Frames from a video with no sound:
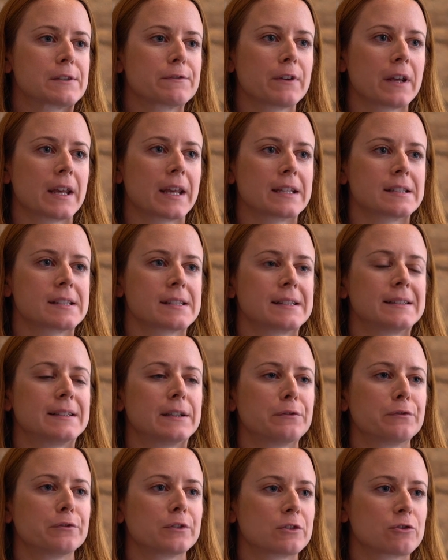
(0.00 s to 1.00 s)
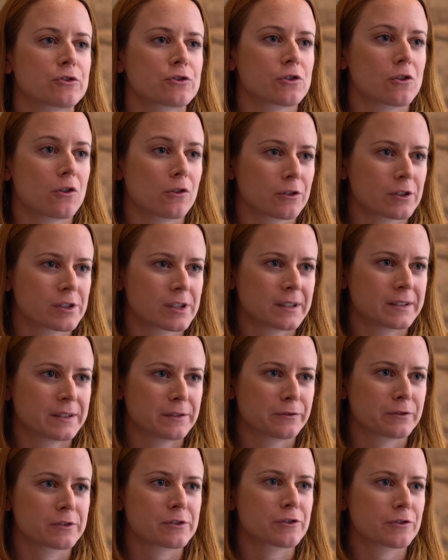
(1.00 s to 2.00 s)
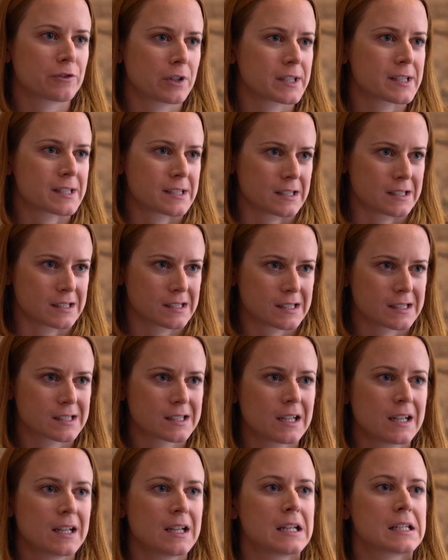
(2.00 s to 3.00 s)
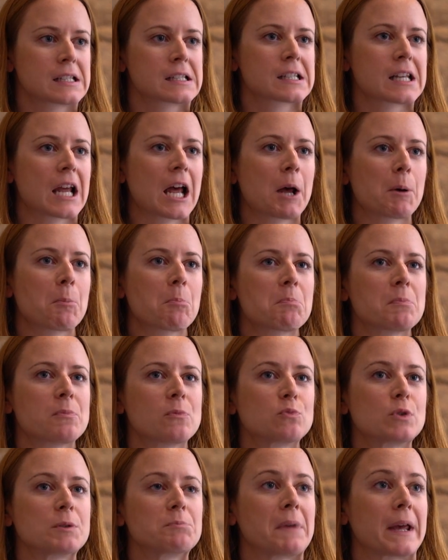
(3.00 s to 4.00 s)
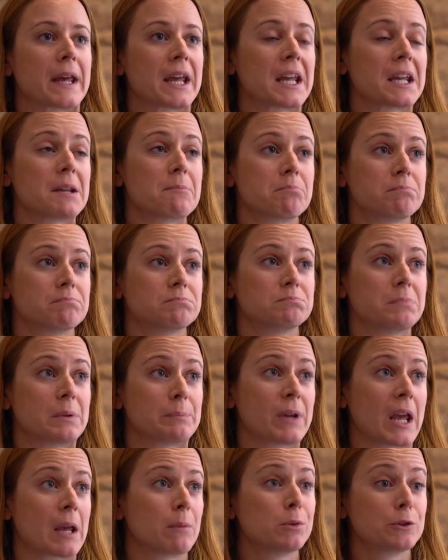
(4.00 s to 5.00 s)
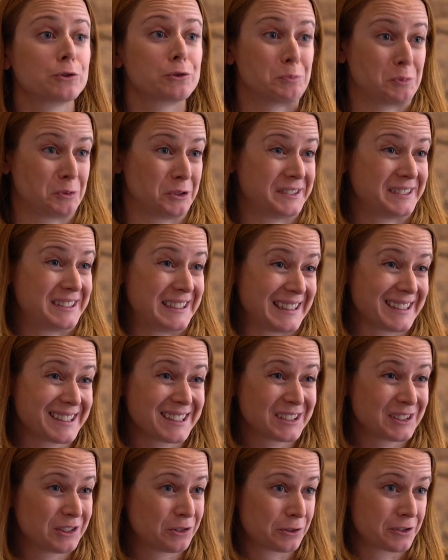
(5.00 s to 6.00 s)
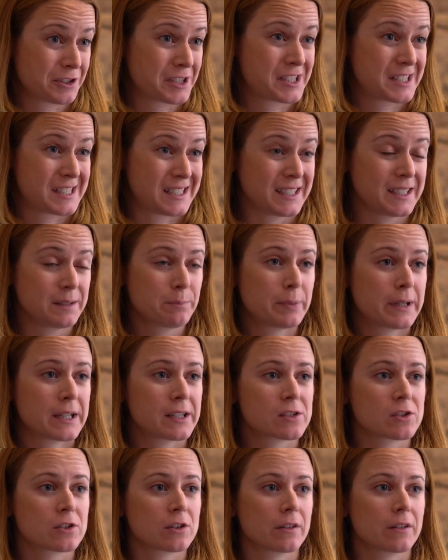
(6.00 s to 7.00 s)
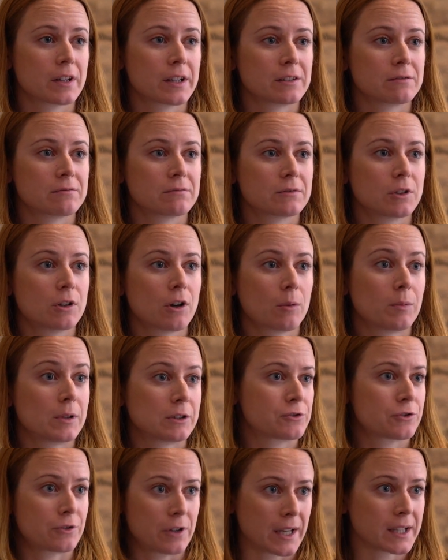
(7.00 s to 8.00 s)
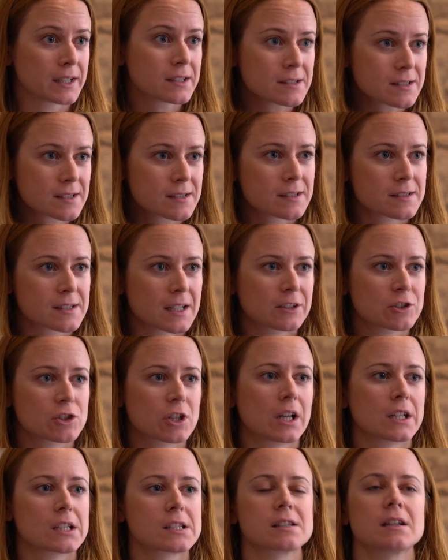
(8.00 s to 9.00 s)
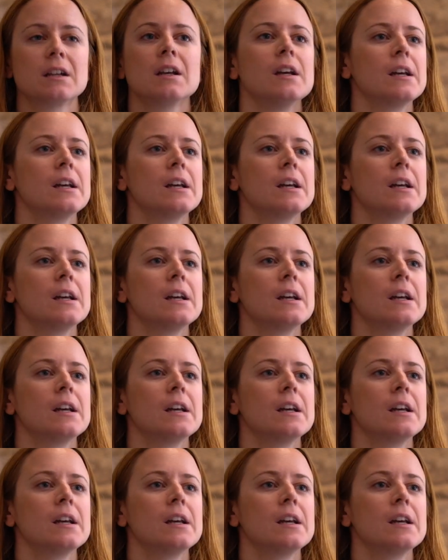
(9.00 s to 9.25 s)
cities face different shocks and different stresses. Some we may be able to predict or see based on the global trends, such as